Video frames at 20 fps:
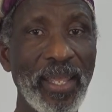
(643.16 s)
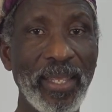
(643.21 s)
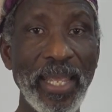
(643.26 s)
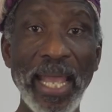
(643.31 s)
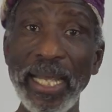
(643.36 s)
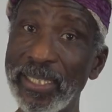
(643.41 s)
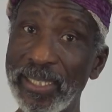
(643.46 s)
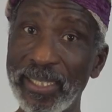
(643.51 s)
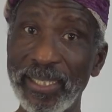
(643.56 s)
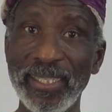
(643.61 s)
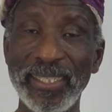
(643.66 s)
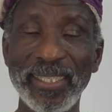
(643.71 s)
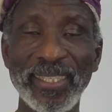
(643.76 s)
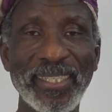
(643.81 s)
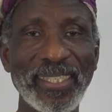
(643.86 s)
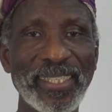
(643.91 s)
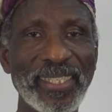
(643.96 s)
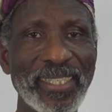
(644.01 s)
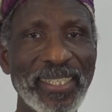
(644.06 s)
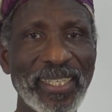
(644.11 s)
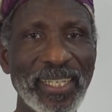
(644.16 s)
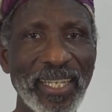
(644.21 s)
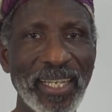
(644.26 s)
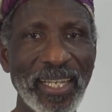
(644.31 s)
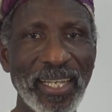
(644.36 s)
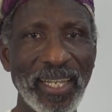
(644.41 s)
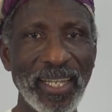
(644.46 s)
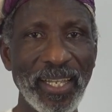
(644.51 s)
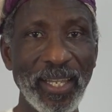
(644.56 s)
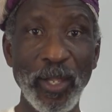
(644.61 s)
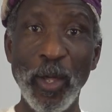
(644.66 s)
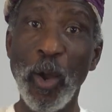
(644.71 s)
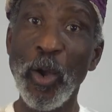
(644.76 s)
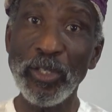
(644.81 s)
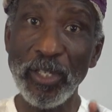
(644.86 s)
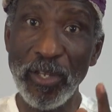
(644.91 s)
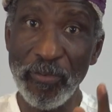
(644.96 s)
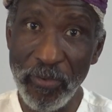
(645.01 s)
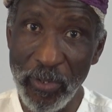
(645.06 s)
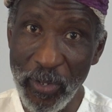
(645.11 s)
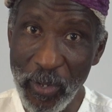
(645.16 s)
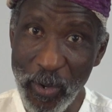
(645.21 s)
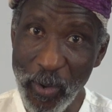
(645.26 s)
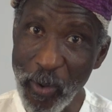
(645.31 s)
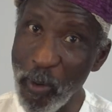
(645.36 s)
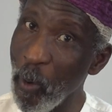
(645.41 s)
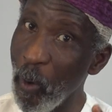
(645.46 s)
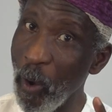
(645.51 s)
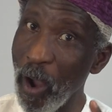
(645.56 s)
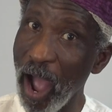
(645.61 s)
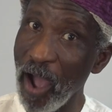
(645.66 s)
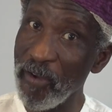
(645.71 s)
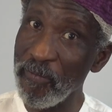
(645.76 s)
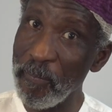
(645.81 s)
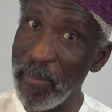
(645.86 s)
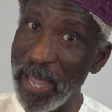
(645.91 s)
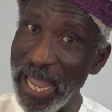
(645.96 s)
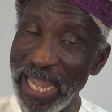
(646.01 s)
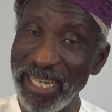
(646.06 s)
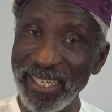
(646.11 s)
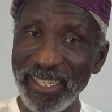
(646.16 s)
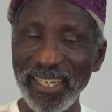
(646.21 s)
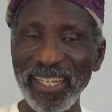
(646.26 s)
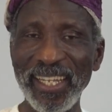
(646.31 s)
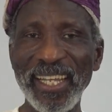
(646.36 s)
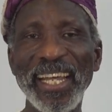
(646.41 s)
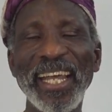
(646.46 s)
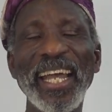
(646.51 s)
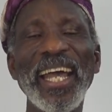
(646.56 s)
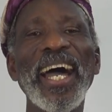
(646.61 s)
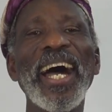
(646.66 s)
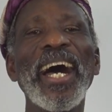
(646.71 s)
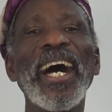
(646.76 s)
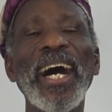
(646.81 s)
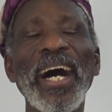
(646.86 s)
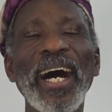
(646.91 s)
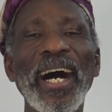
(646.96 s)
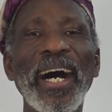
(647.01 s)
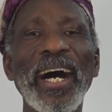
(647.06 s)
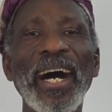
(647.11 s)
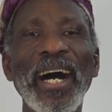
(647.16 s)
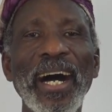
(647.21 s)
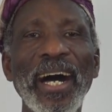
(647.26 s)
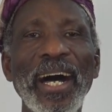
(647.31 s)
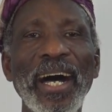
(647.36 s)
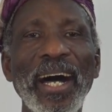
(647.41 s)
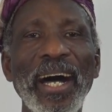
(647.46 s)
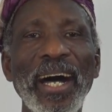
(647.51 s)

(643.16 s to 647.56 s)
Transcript: Yes, those of you who have made uh,